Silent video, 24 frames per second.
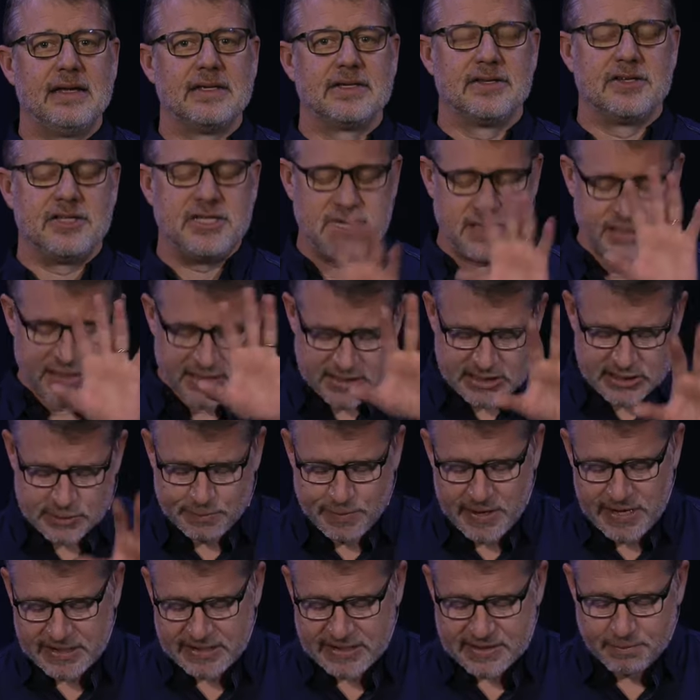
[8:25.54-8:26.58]
So Jesus
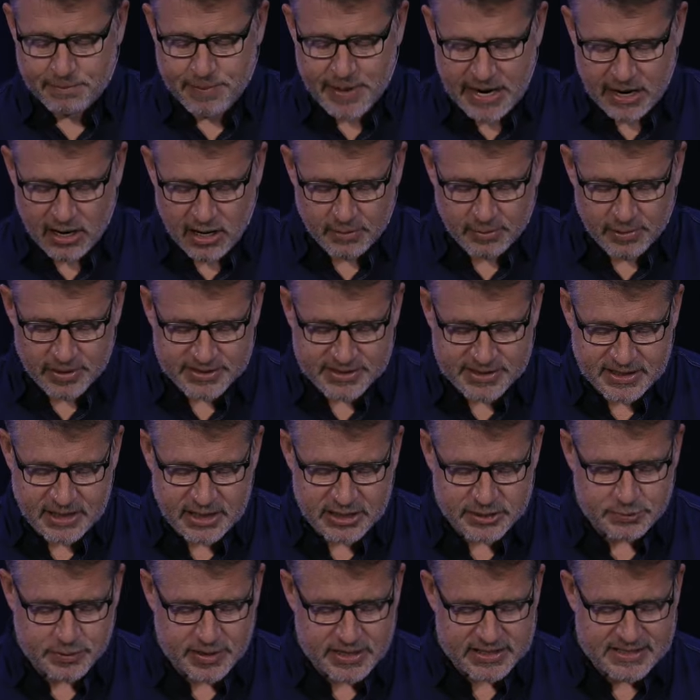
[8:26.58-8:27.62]
speaks in parables, and
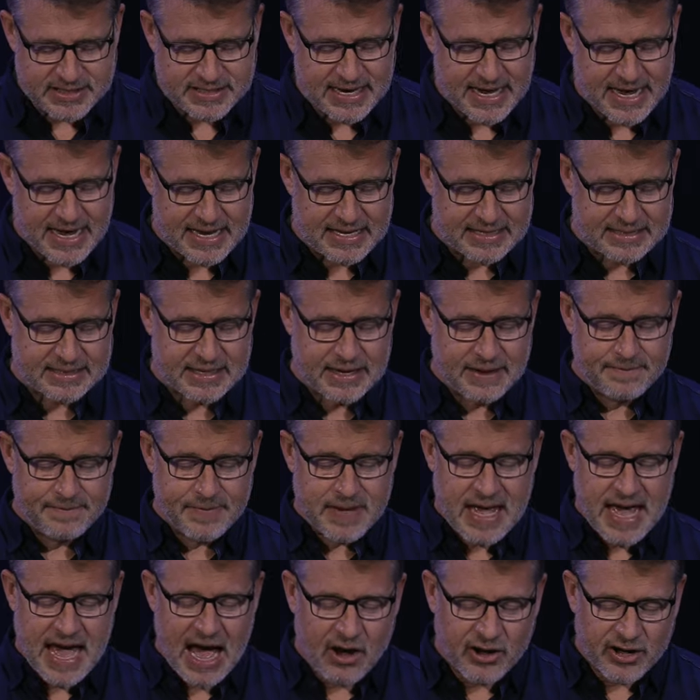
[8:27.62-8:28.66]
here's what he says
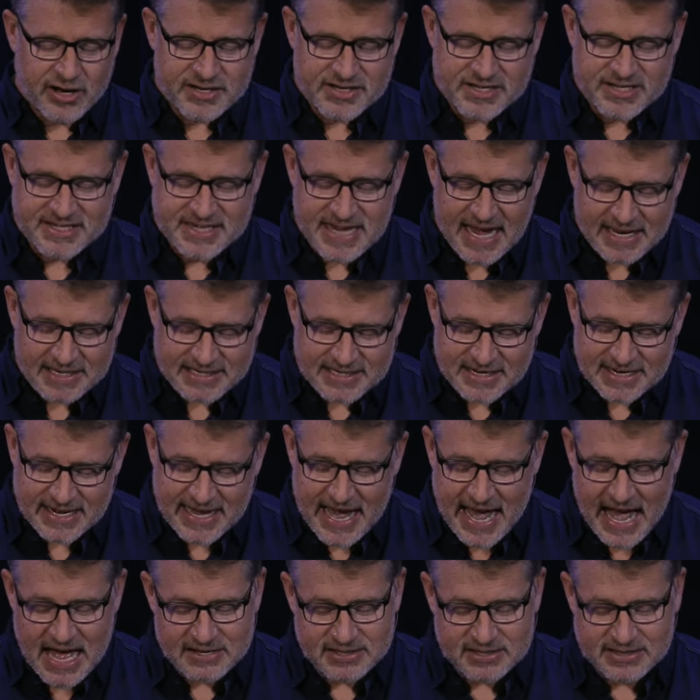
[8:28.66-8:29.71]
How can Satan
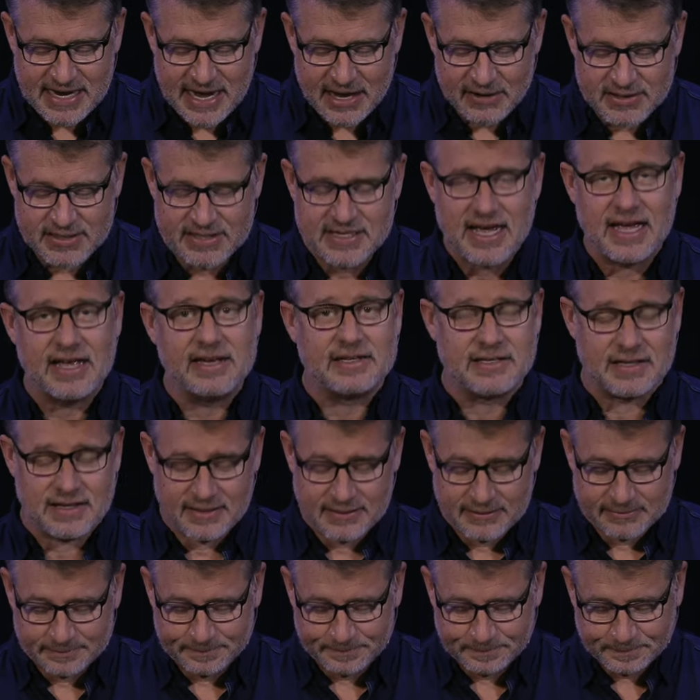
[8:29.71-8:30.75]
cast out
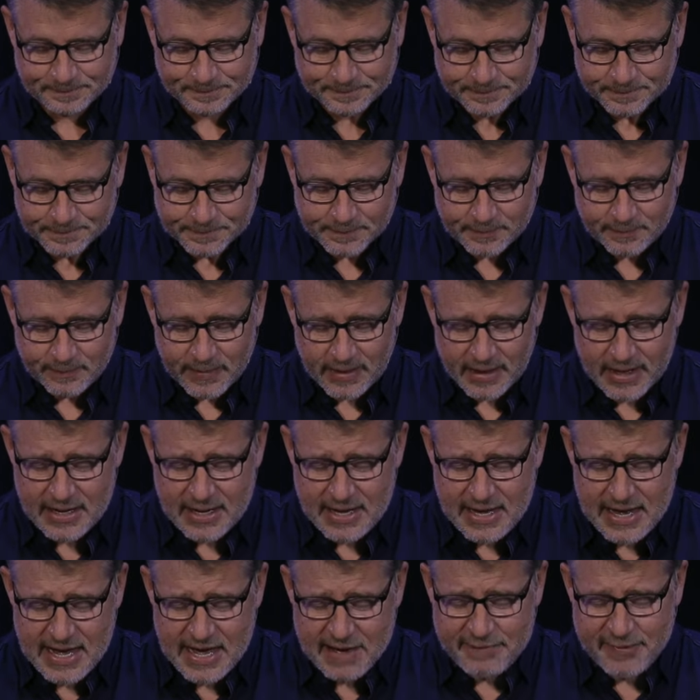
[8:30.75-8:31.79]
Satan?
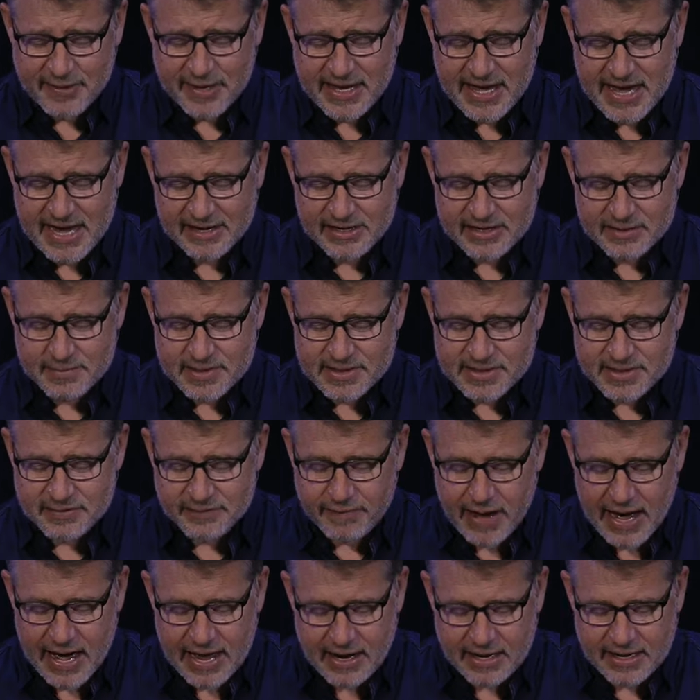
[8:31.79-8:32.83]
If a kingdom is
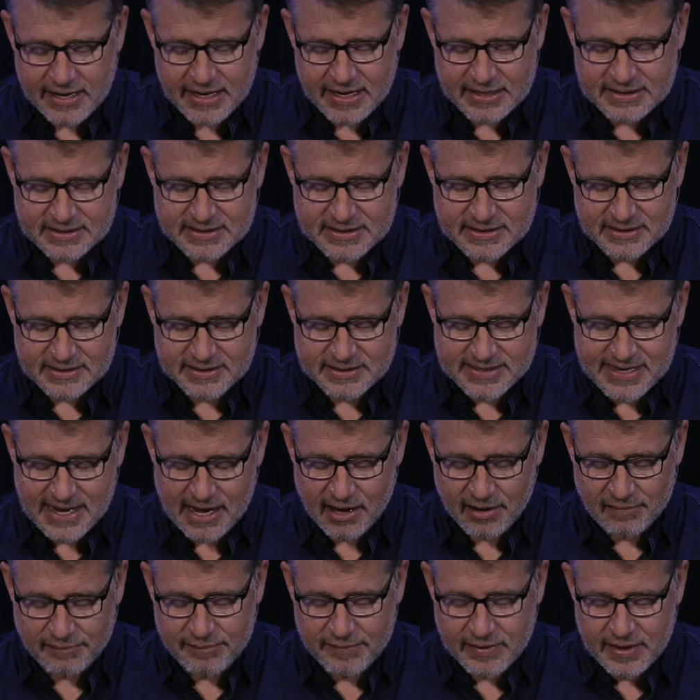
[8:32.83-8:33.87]
divided against
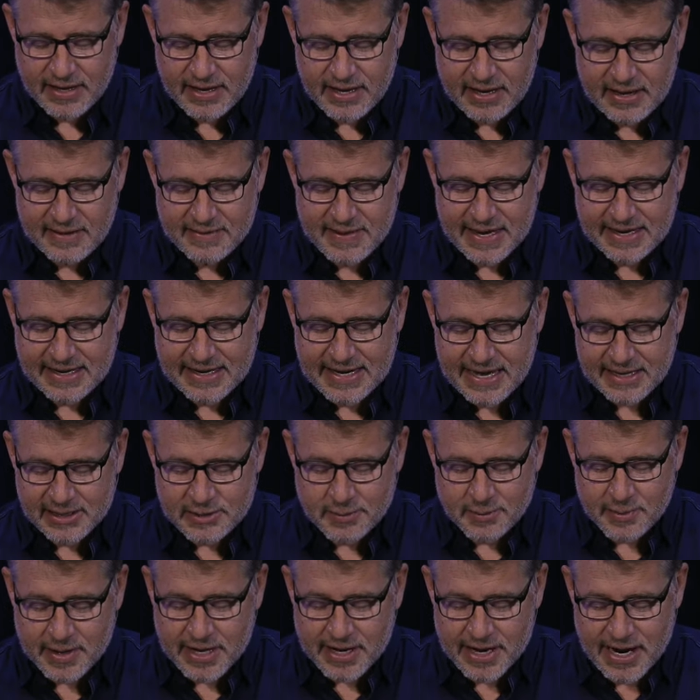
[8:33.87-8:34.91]
itself, that
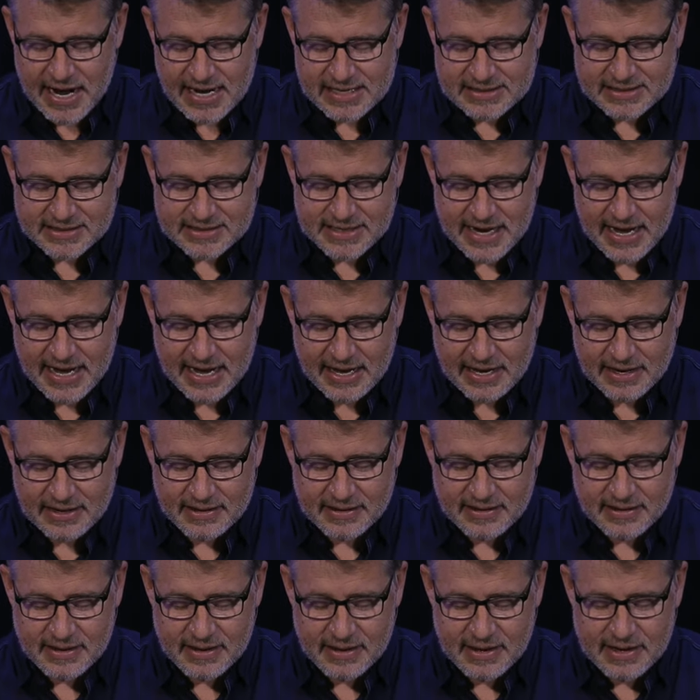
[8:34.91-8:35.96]
kingdom cannot
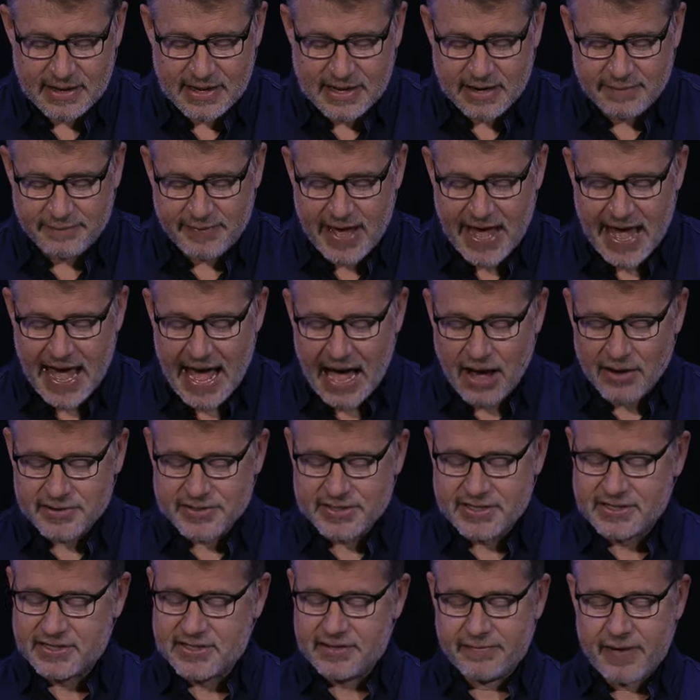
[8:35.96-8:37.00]
stand. And if a
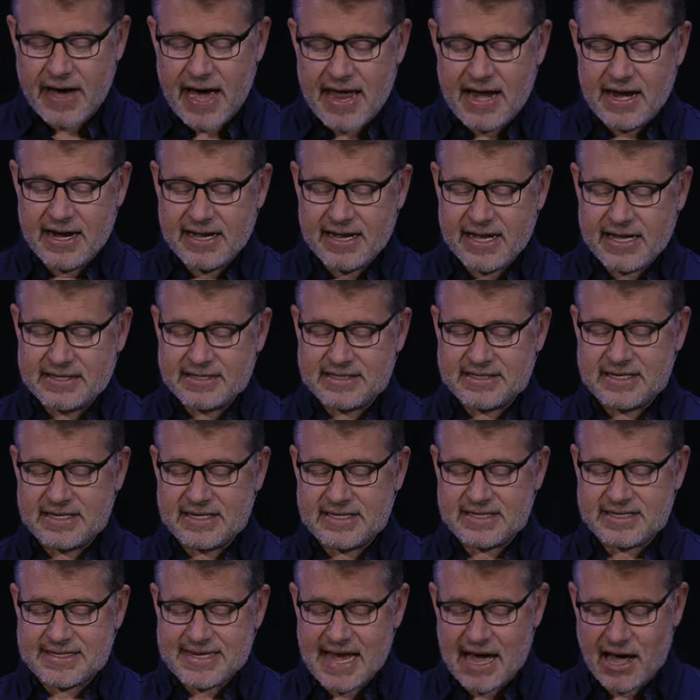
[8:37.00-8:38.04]
house is divided against
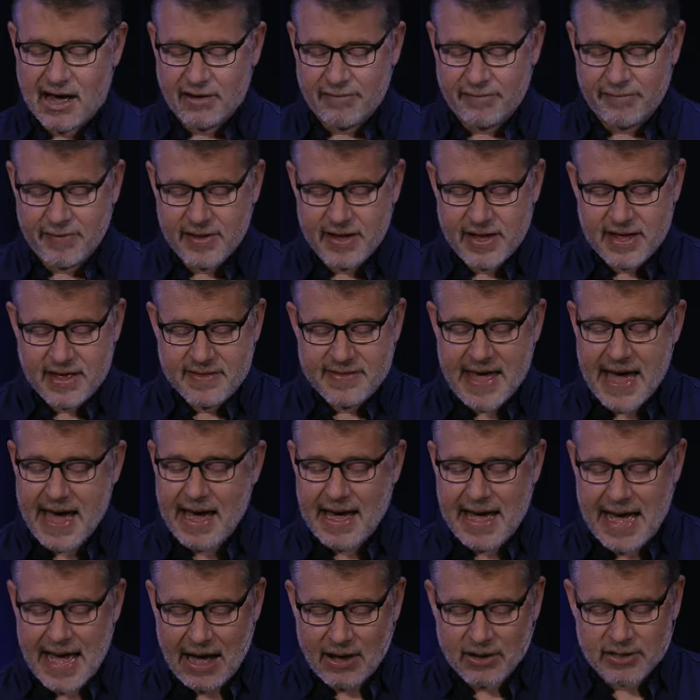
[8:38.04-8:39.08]
itself,
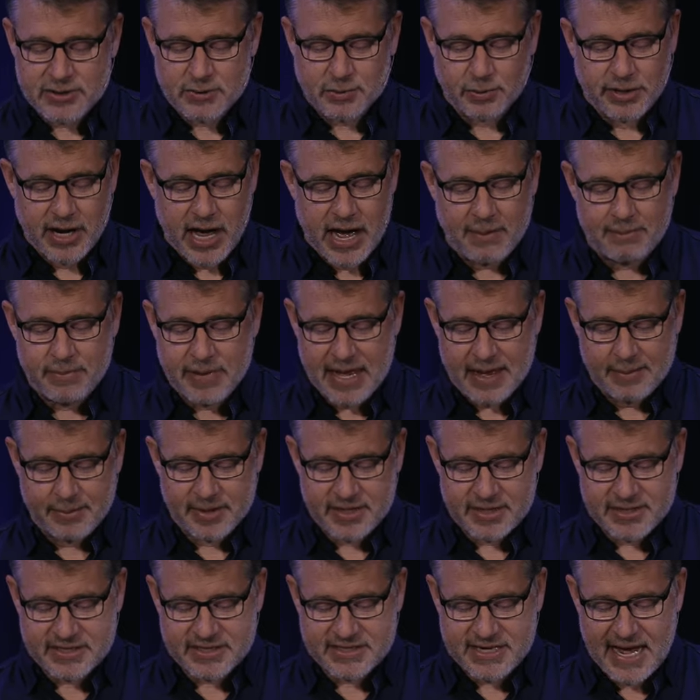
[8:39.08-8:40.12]
that house will not be
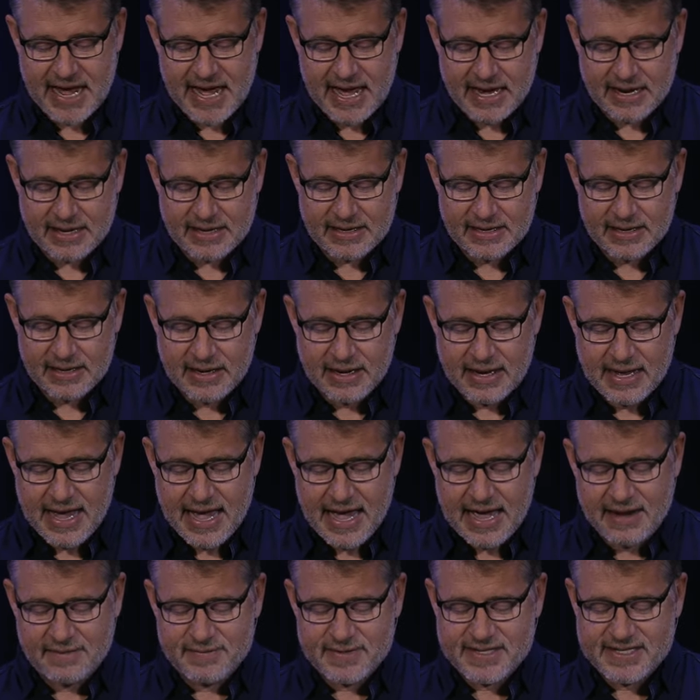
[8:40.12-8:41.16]
able to stand.
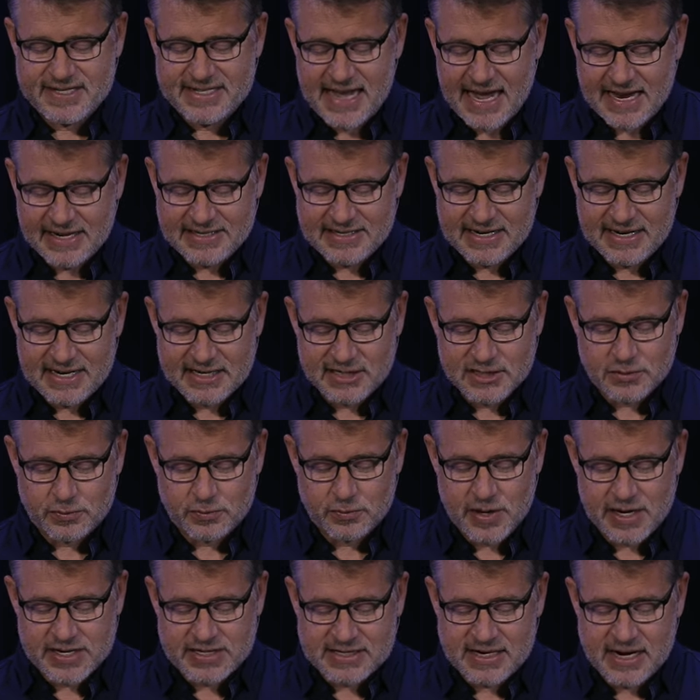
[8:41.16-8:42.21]
And if Satan has
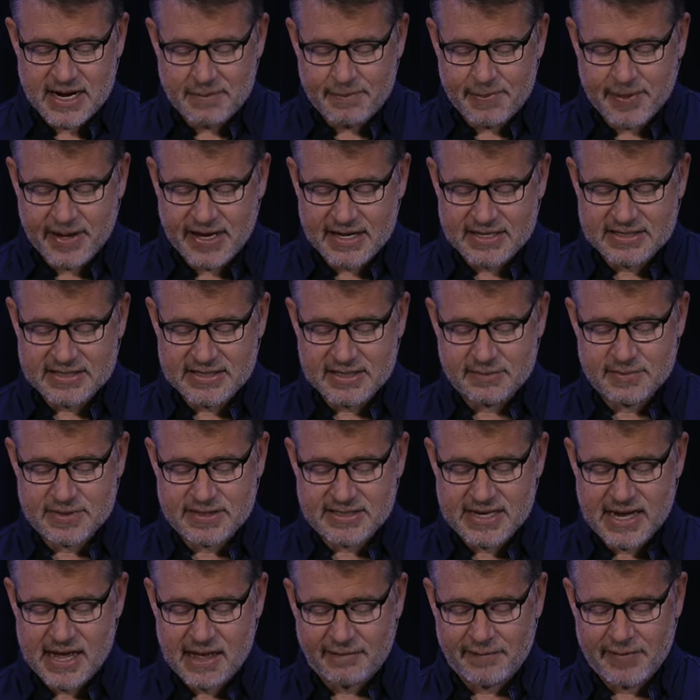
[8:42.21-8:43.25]
risen up against
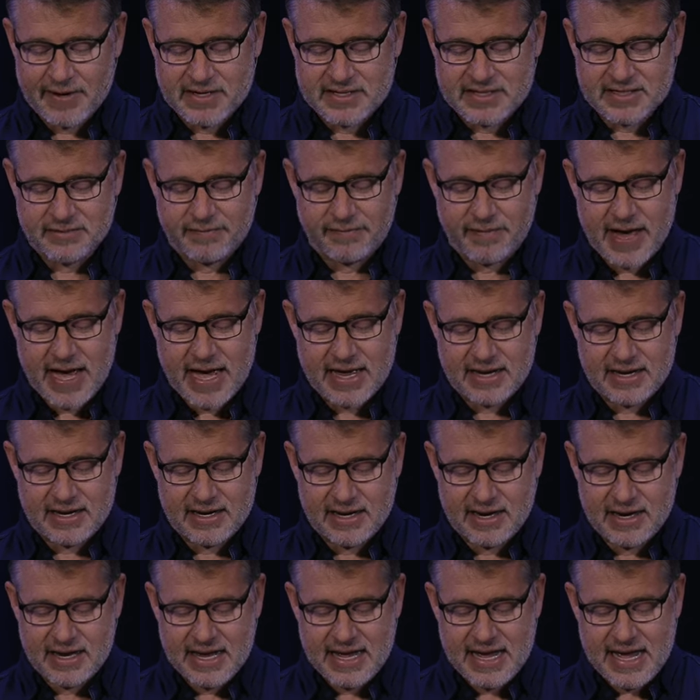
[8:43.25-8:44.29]
himself and is
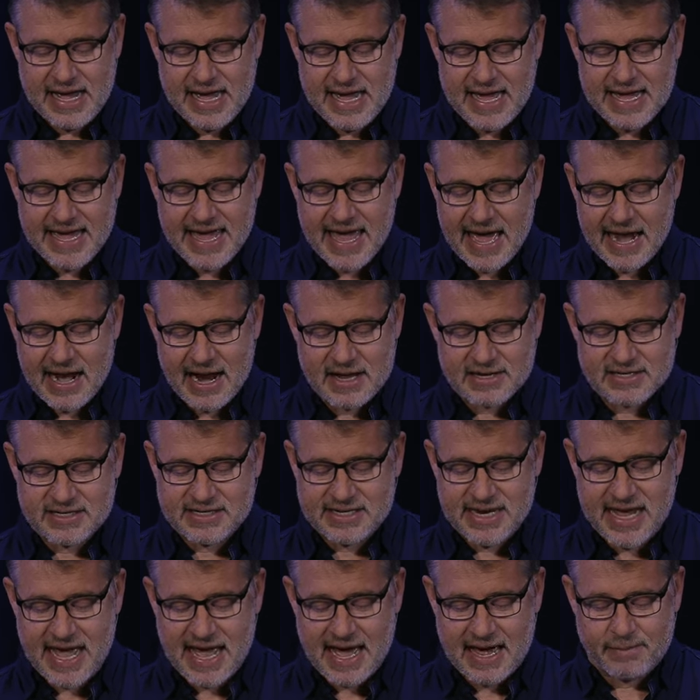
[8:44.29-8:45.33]
divided, he cannot
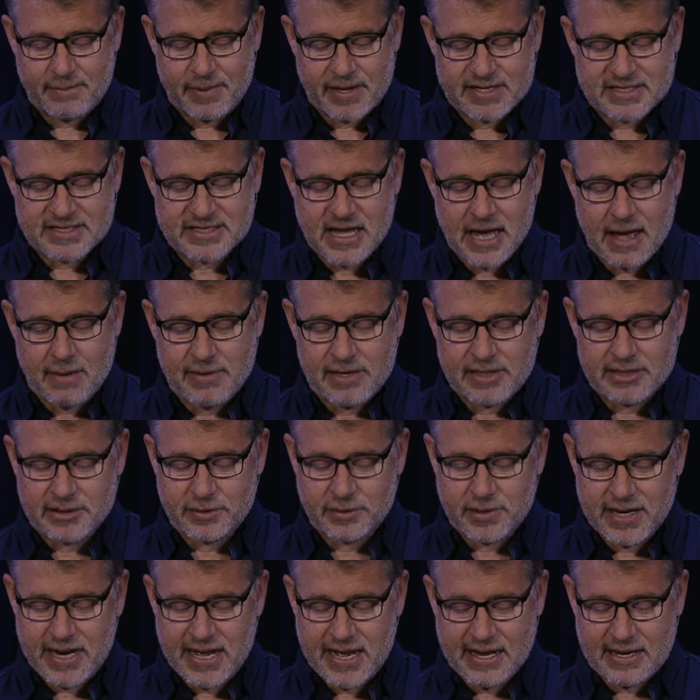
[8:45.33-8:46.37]
stand, but is coming
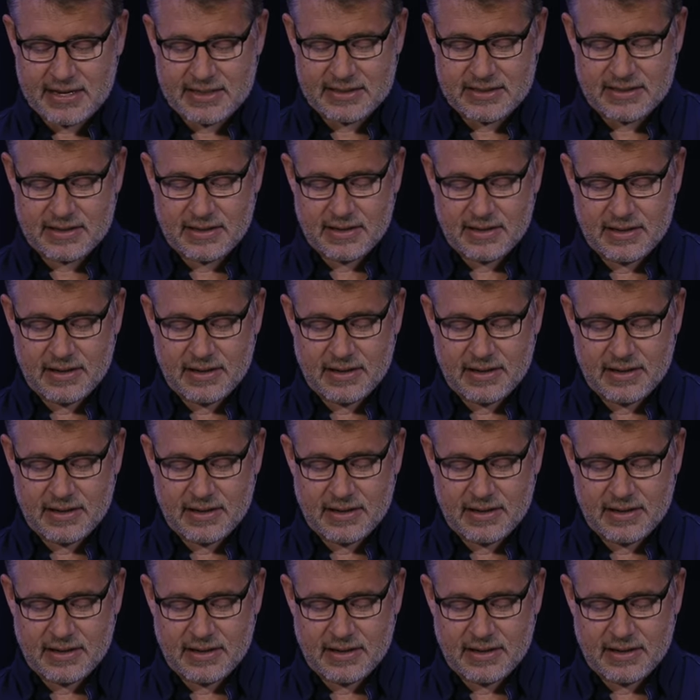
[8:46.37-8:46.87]
to an end.